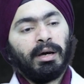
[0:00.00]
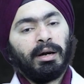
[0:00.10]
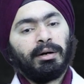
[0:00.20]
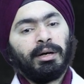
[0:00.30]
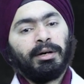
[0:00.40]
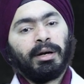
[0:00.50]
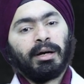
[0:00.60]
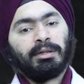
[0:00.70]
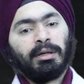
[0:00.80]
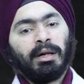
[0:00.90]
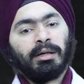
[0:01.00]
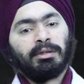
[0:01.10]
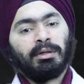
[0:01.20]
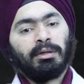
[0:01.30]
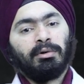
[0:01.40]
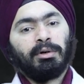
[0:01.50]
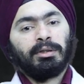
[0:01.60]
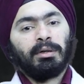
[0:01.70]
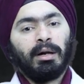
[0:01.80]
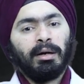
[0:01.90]
and retraction and external
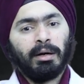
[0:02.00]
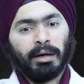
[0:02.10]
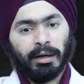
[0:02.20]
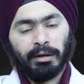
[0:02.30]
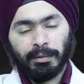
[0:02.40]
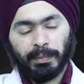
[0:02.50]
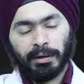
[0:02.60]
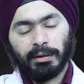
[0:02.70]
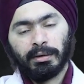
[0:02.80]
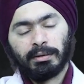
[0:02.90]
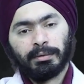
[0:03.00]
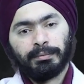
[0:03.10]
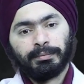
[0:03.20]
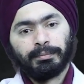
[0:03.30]
rotation. I'll again repeat this.